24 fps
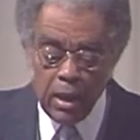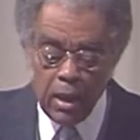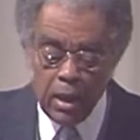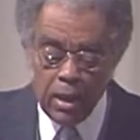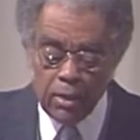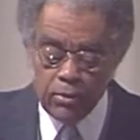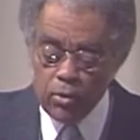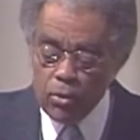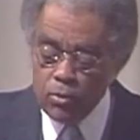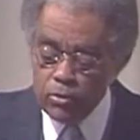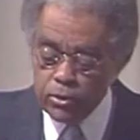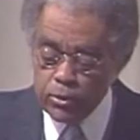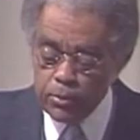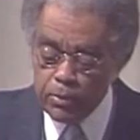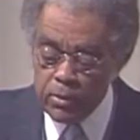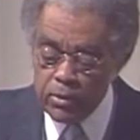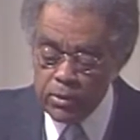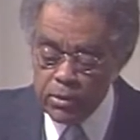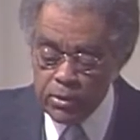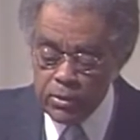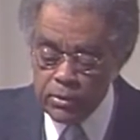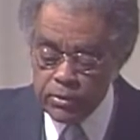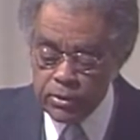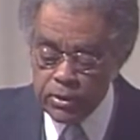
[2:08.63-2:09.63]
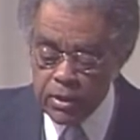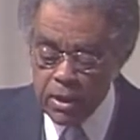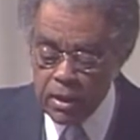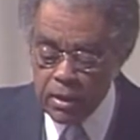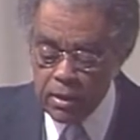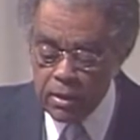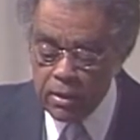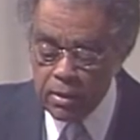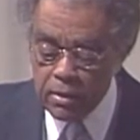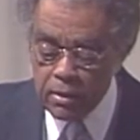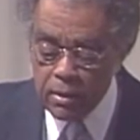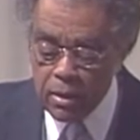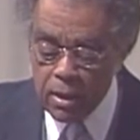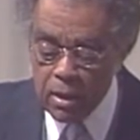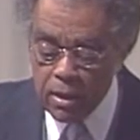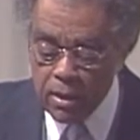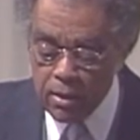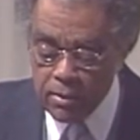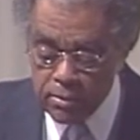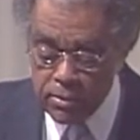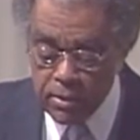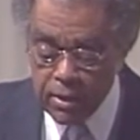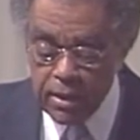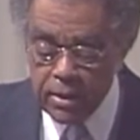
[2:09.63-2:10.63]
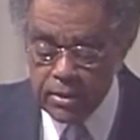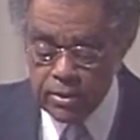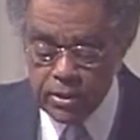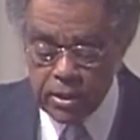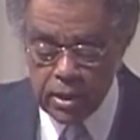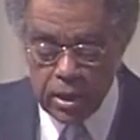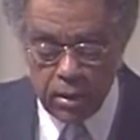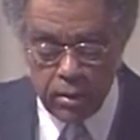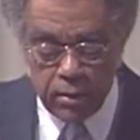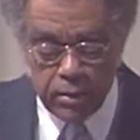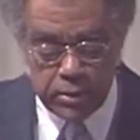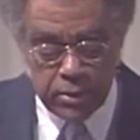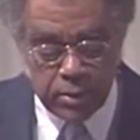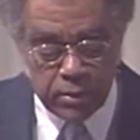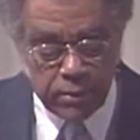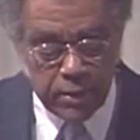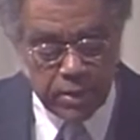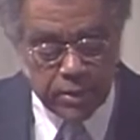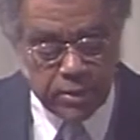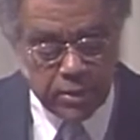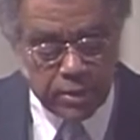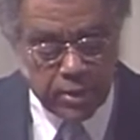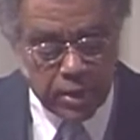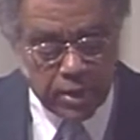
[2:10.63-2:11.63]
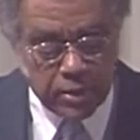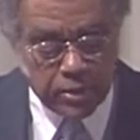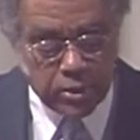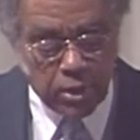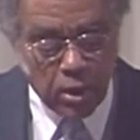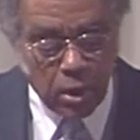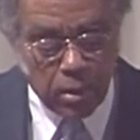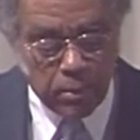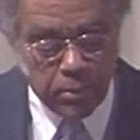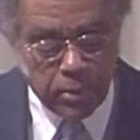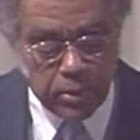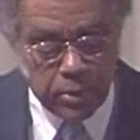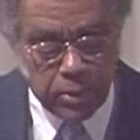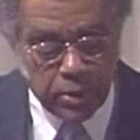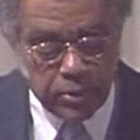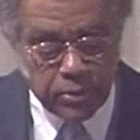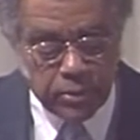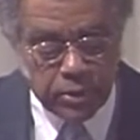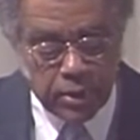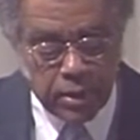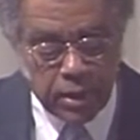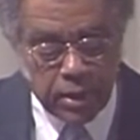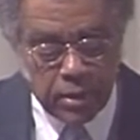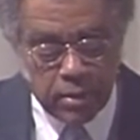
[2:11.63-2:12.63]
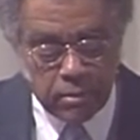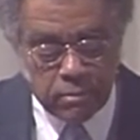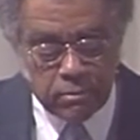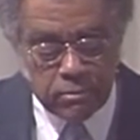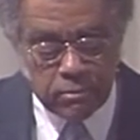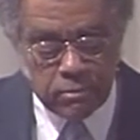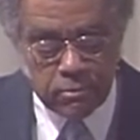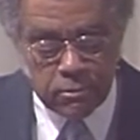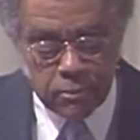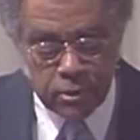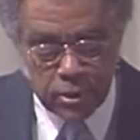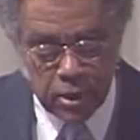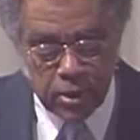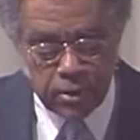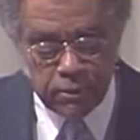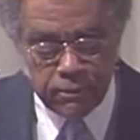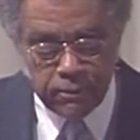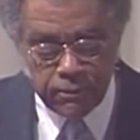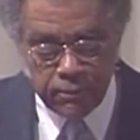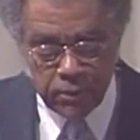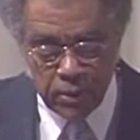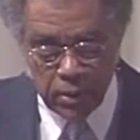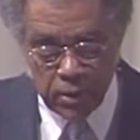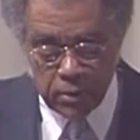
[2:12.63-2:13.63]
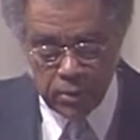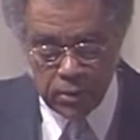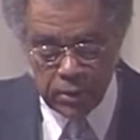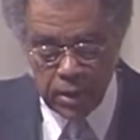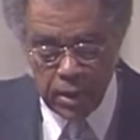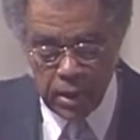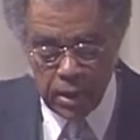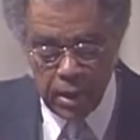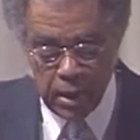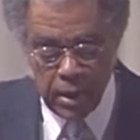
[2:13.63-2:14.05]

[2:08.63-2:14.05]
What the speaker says: And those producing these characteristics are producing good fruit,